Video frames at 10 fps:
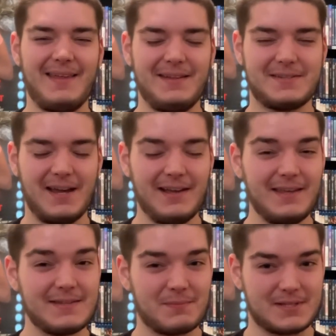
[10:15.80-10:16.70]

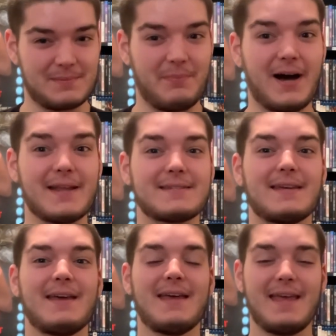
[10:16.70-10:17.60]
Chucky's response
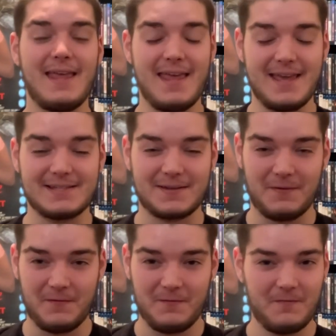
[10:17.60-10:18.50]
is
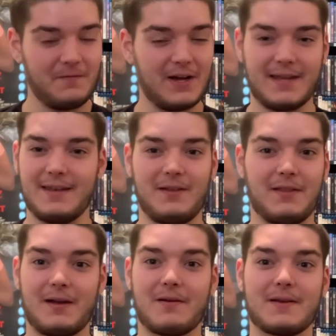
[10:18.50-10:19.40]
fucking
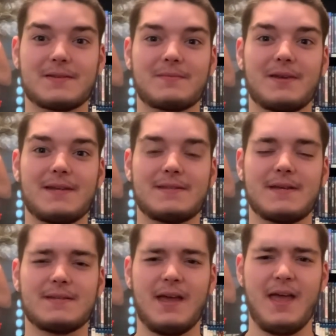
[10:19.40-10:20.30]
hilarious when he
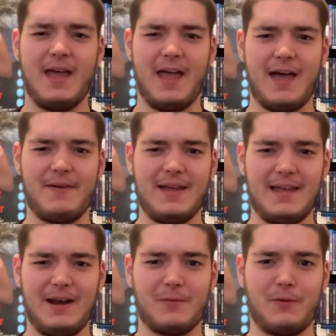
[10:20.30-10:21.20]
says, "Have I
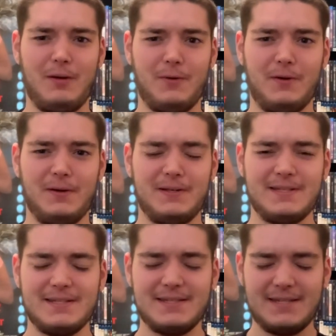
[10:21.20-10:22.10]
got a rubber?
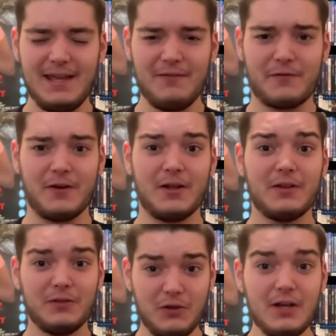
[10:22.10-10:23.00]
Tiff,
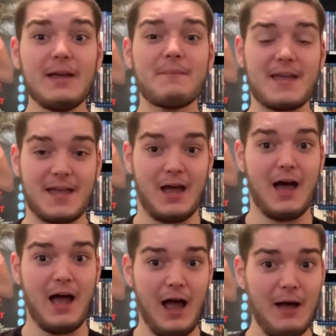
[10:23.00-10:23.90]
look at me.
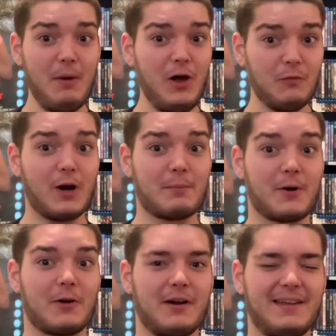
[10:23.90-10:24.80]
I'm all rubber."